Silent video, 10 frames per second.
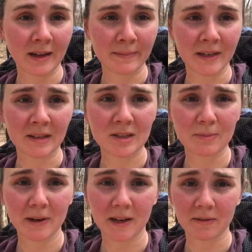I'm being
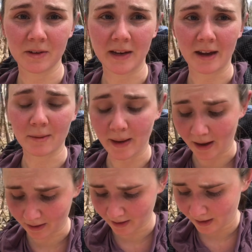super careful now
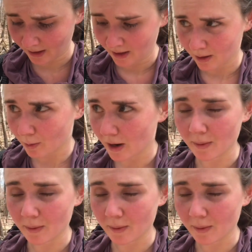about where